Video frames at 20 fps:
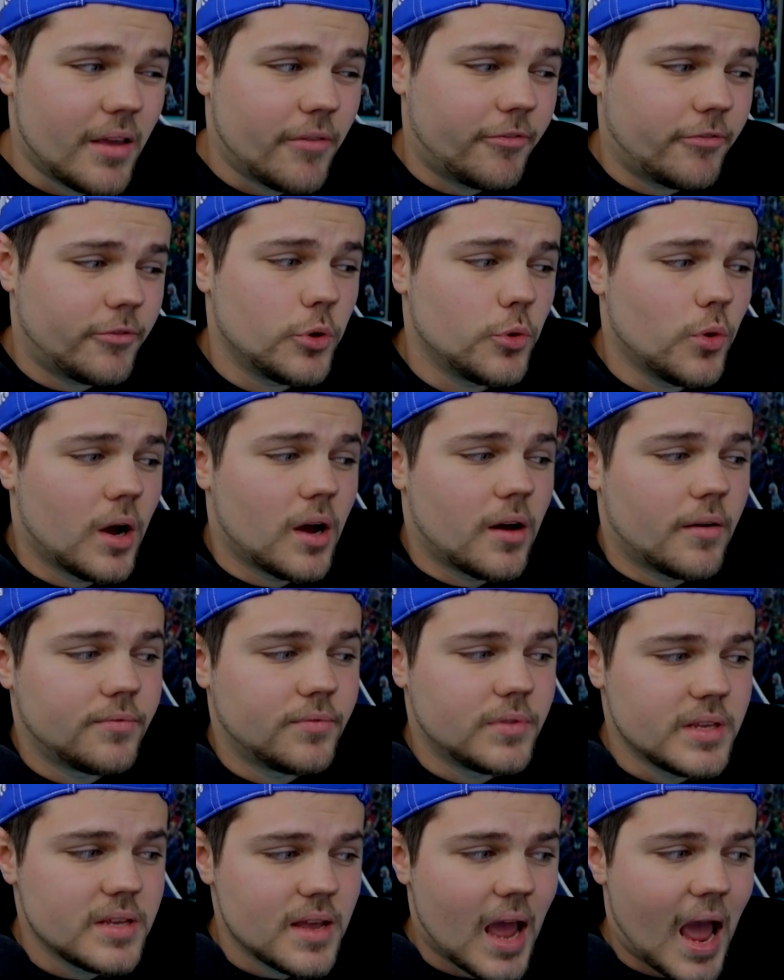few
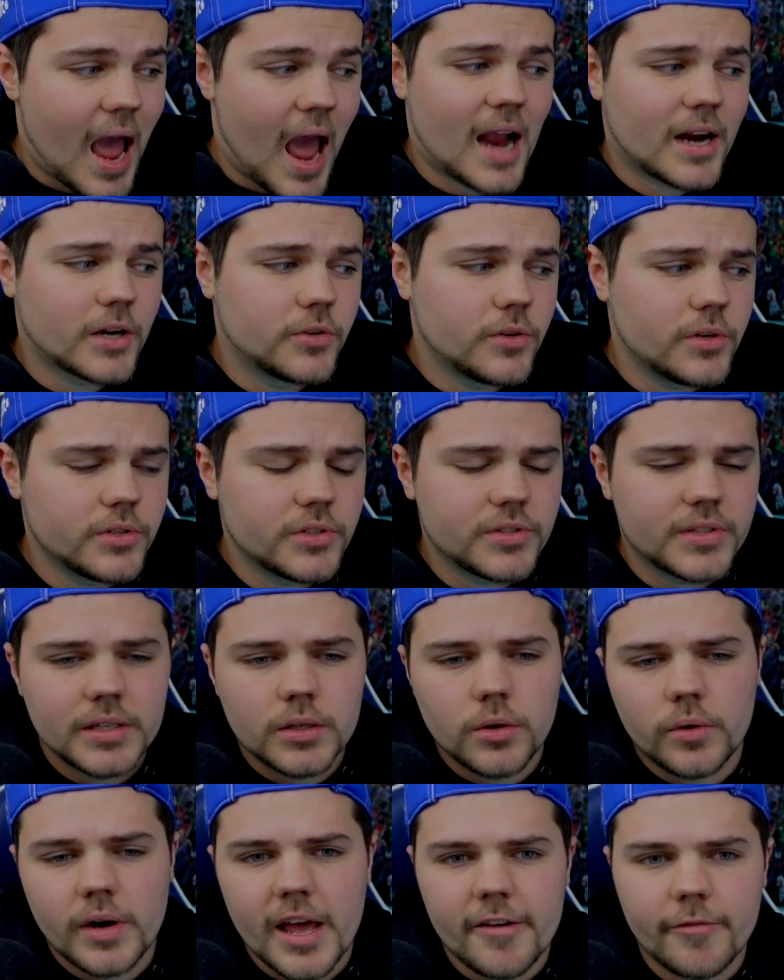of the actors that
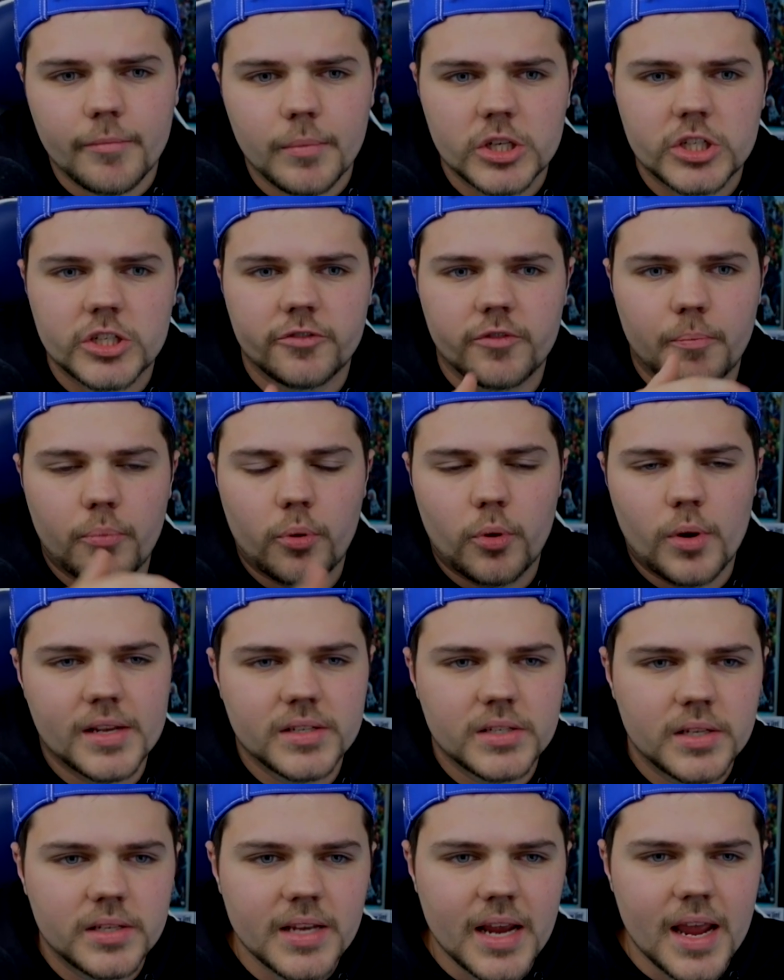don't have much of a
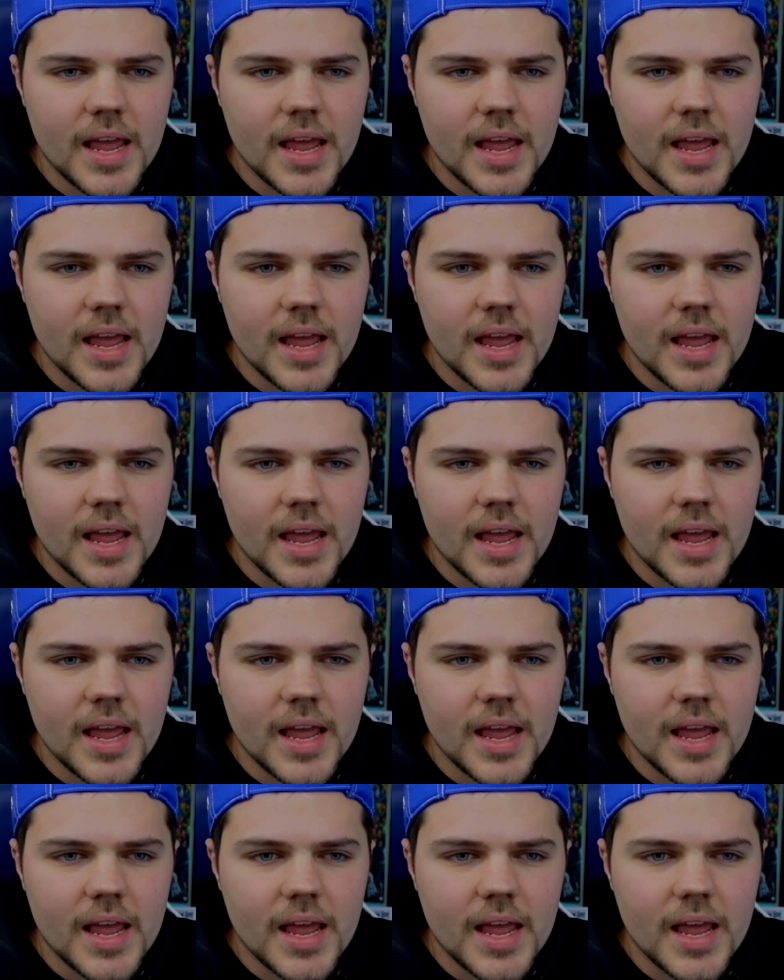presence.